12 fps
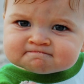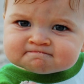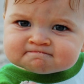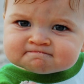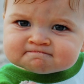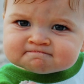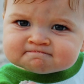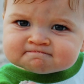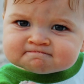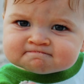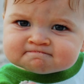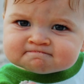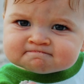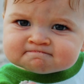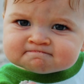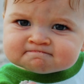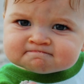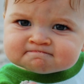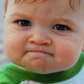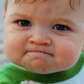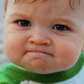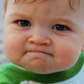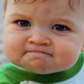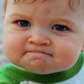
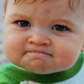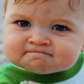(no one is talking)